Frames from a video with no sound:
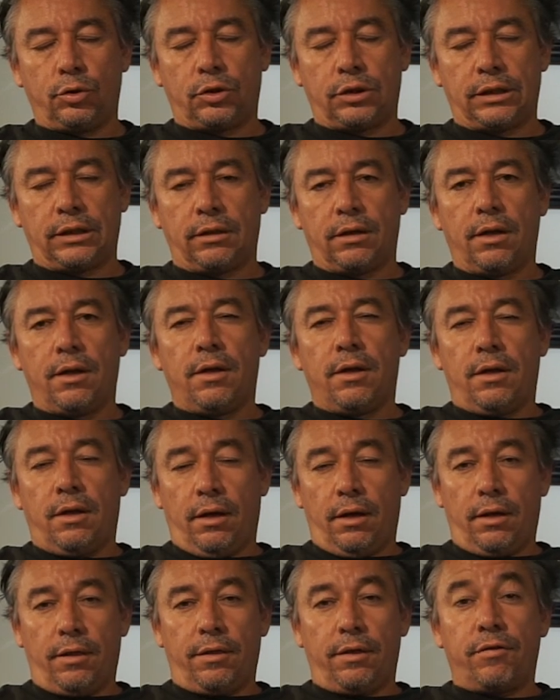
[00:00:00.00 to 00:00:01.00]
using
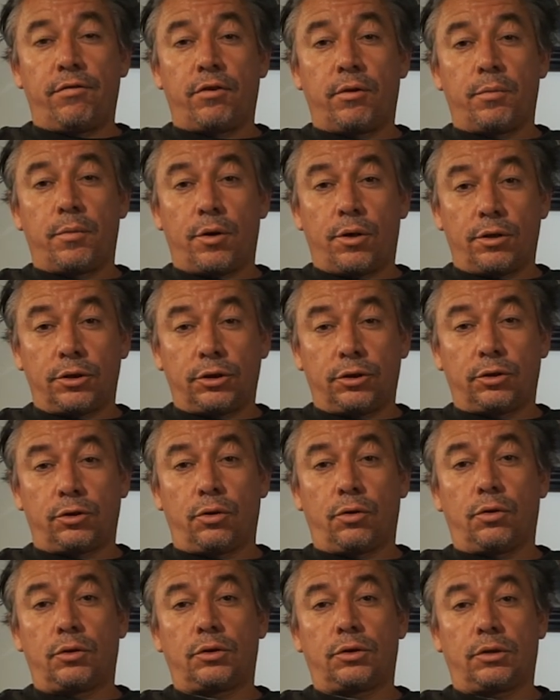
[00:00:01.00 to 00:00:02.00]
different brush
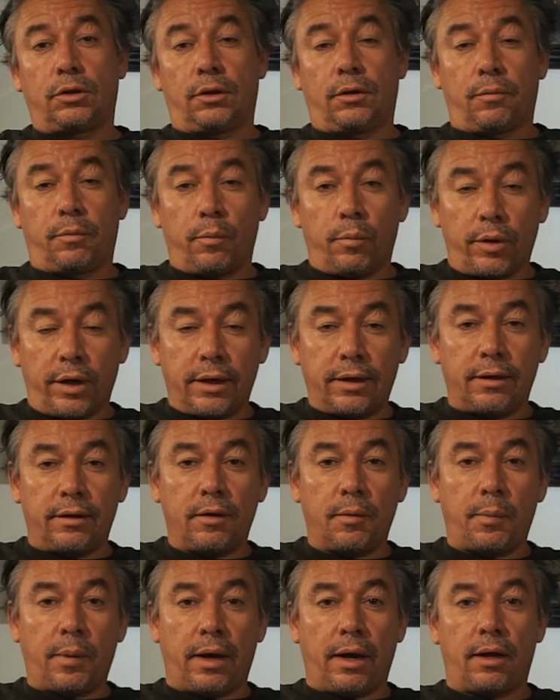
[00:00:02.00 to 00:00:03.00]
strokes, breaking
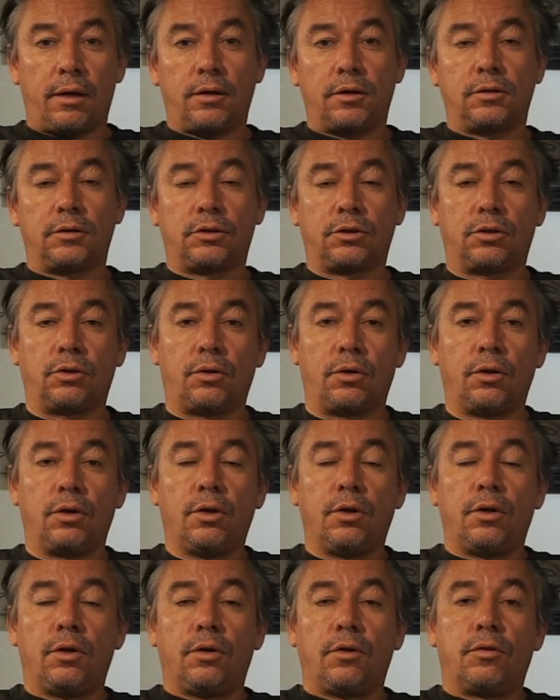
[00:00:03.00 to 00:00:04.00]
the pattern so
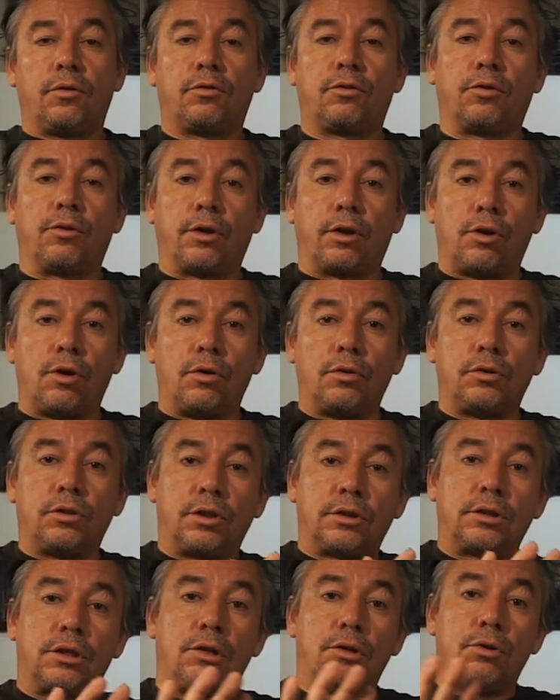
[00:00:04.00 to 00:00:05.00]
the coat
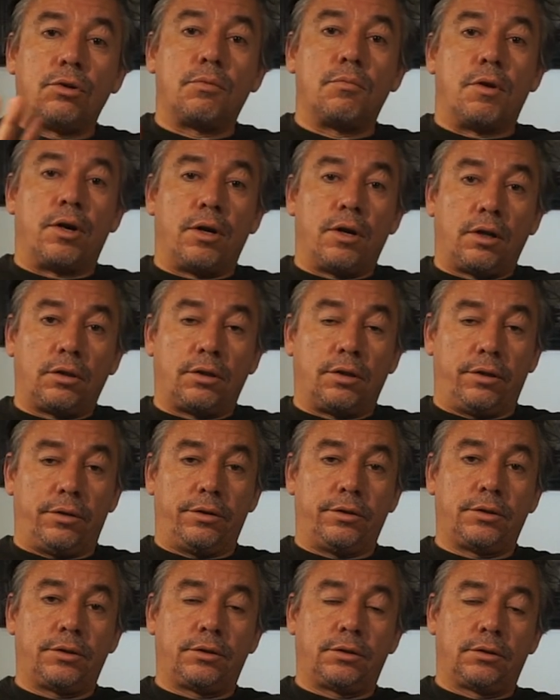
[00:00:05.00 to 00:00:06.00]
doesn't look
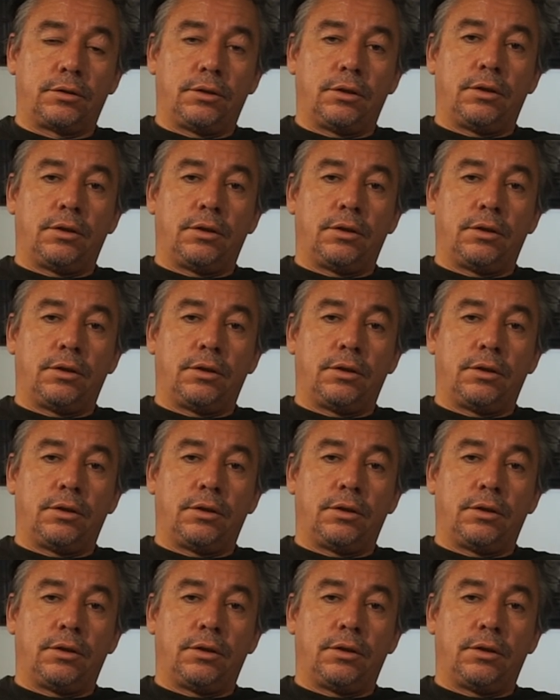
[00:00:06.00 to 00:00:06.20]
monotonous,